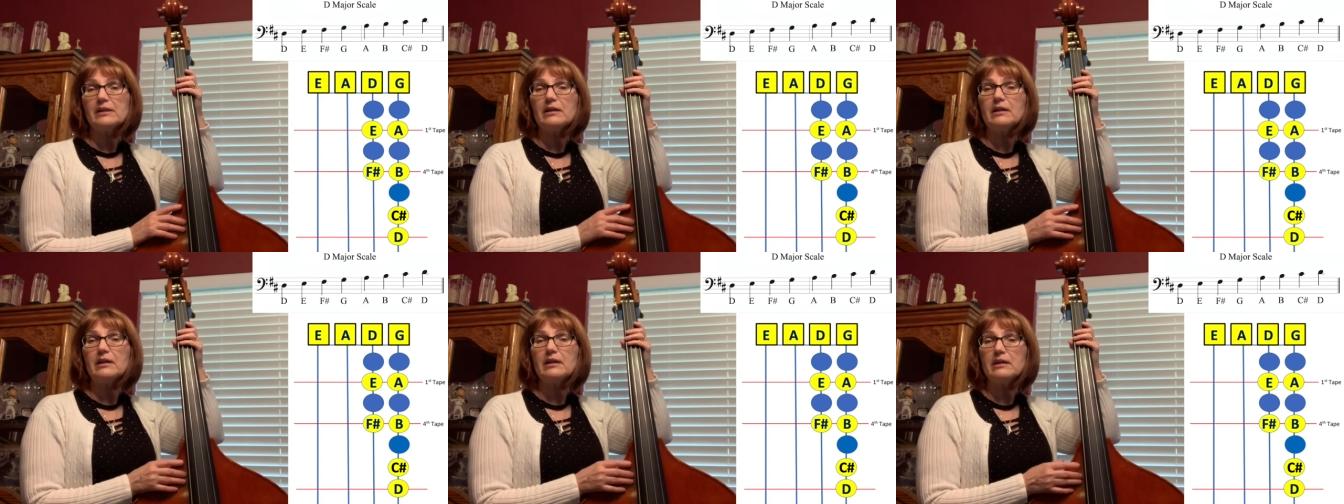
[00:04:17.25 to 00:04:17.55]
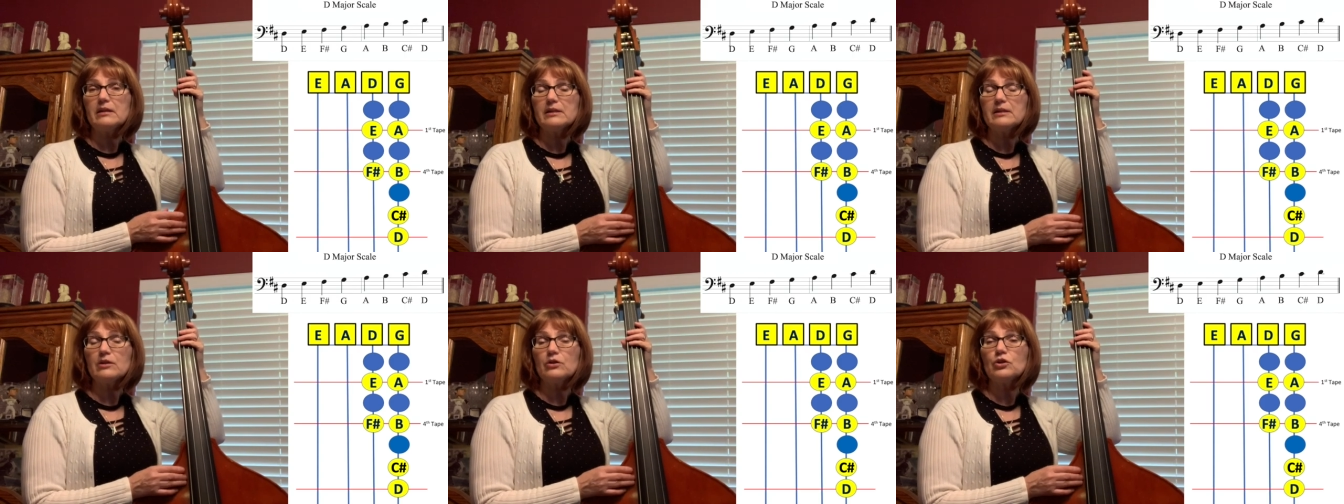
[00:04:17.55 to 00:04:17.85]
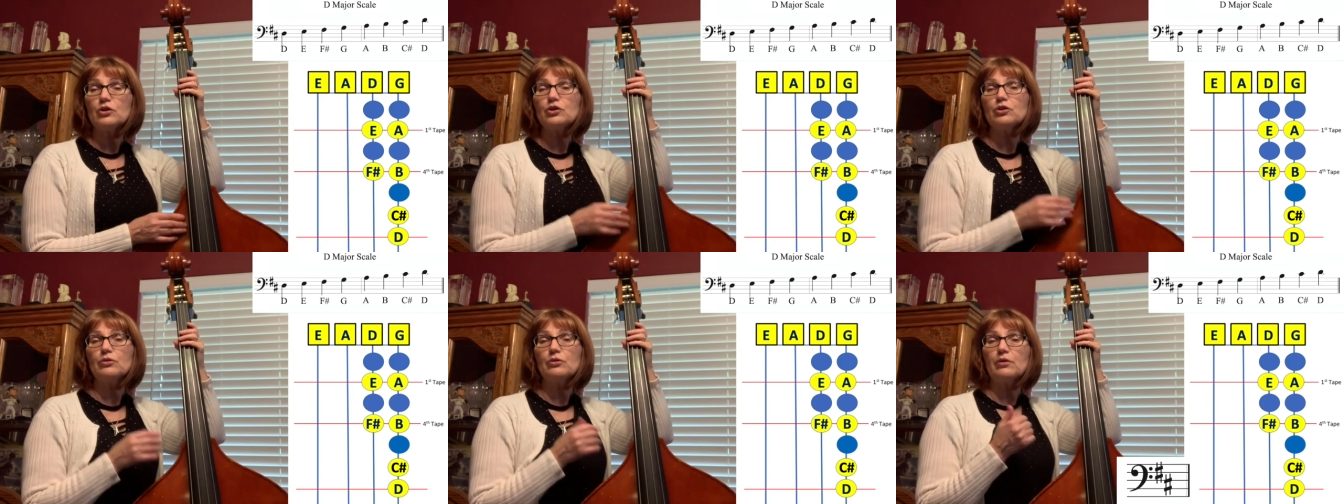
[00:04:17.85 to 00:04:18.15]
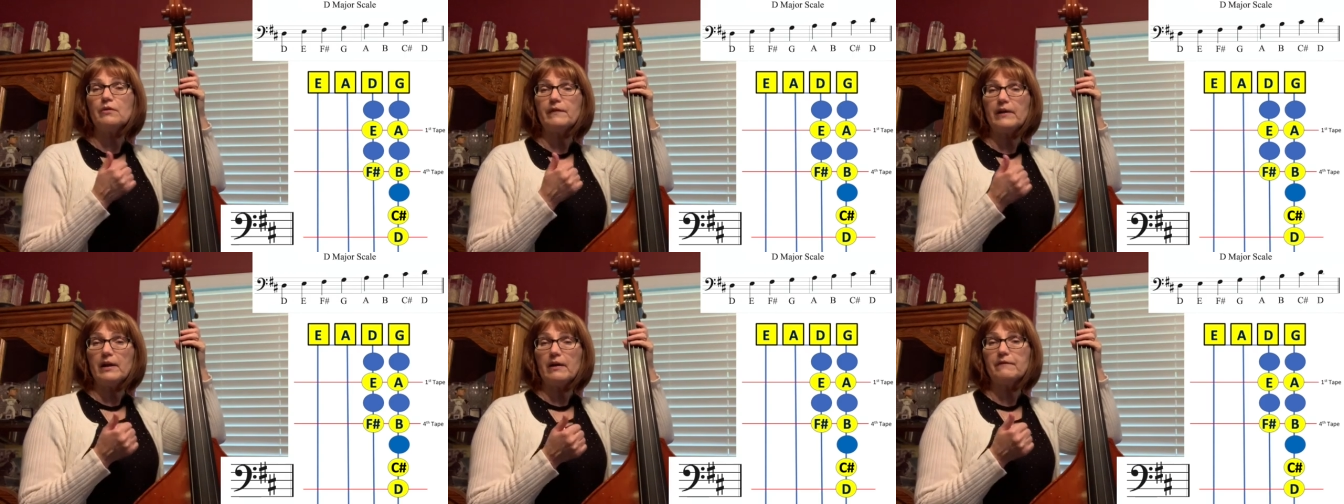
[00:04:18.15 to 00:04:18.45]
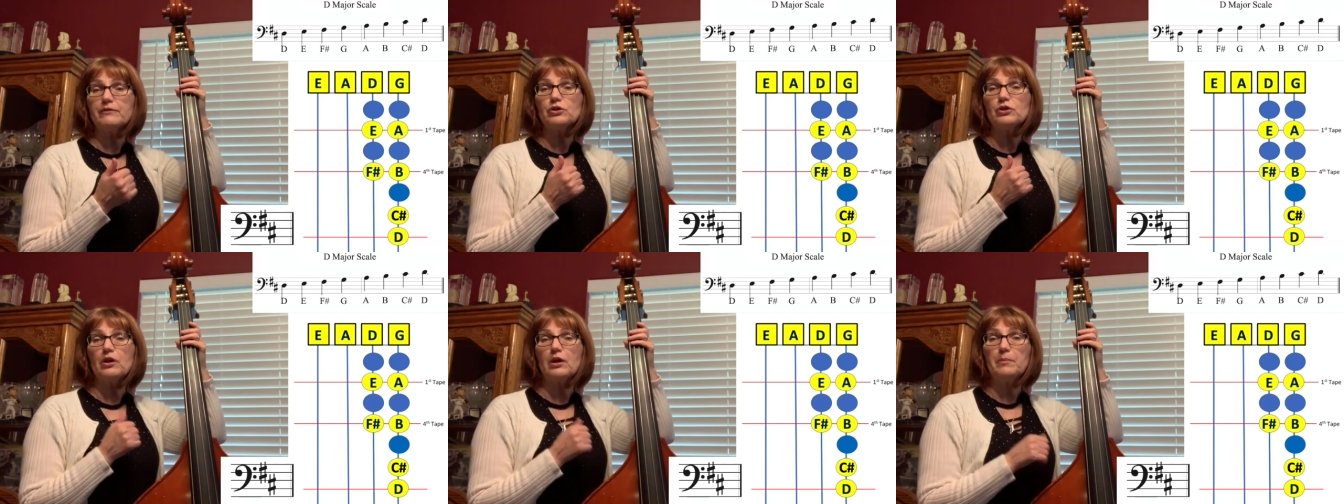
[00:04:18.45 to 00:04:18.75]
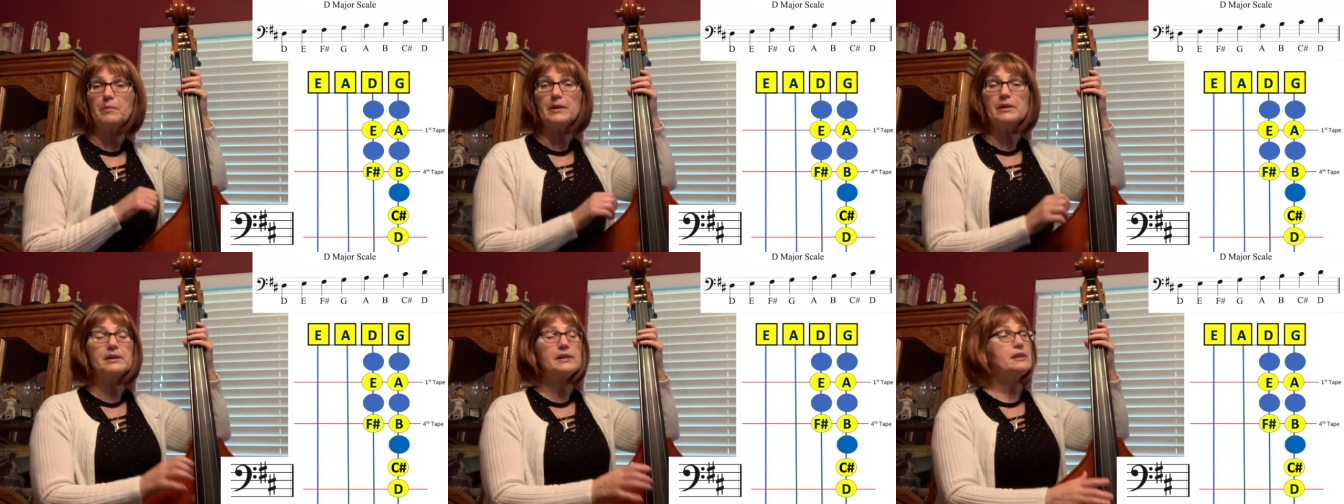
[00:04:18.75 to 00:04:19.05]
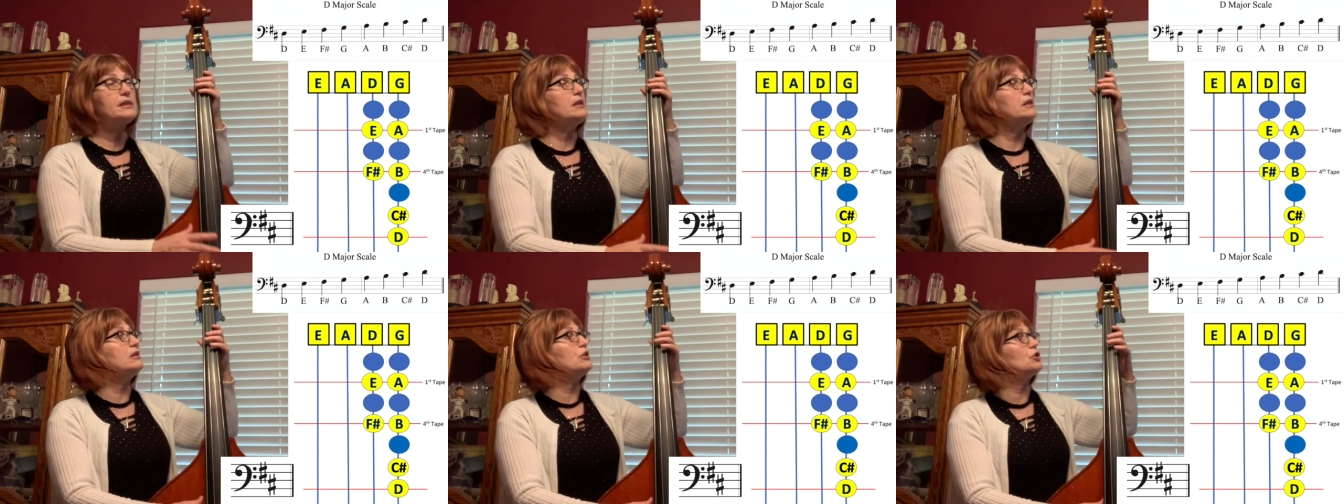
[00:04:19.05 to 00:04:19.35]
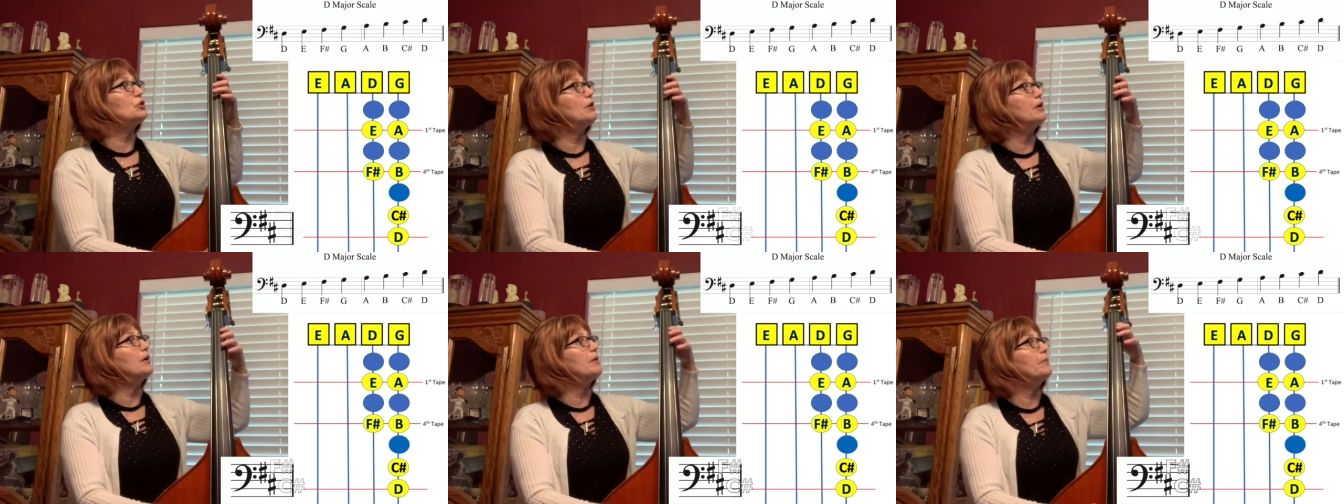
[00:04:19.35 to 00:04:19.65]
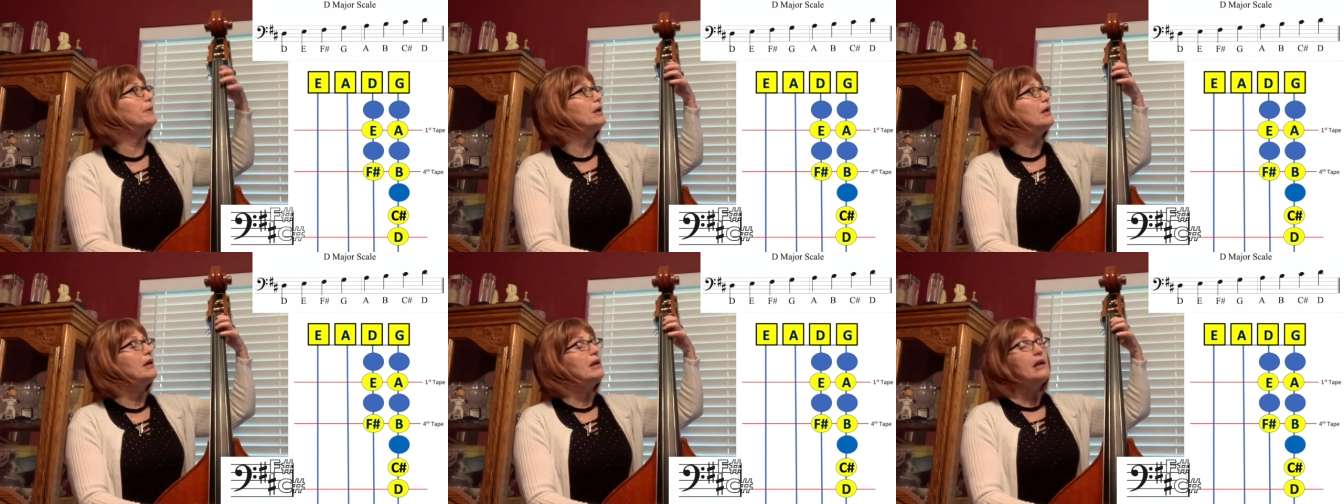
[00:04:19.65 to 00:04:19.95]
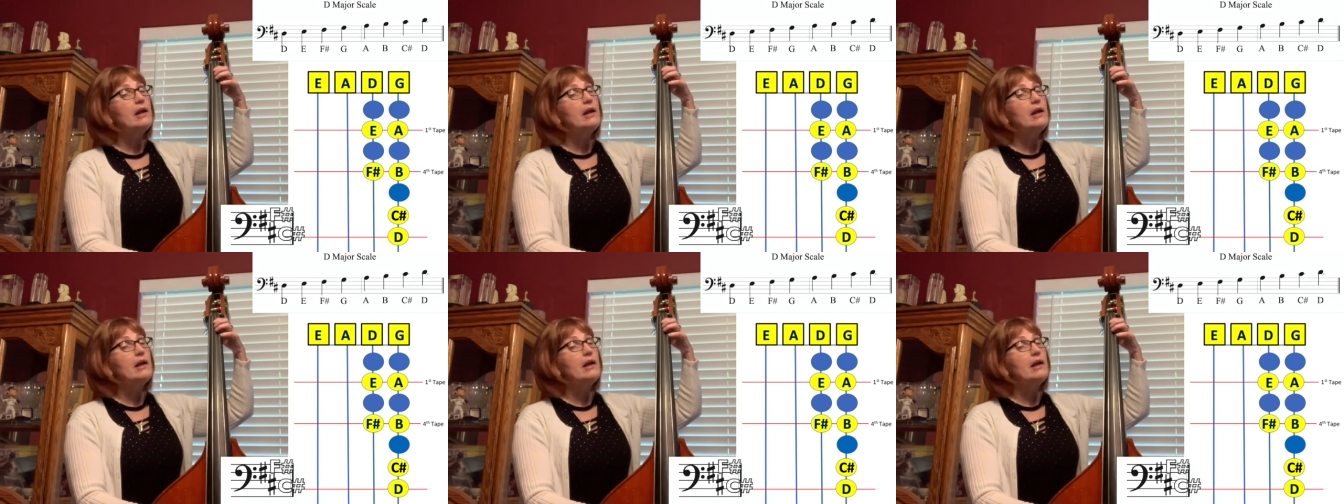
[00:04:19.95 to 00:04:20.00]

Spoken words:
a key signature of F sharp and C sharp.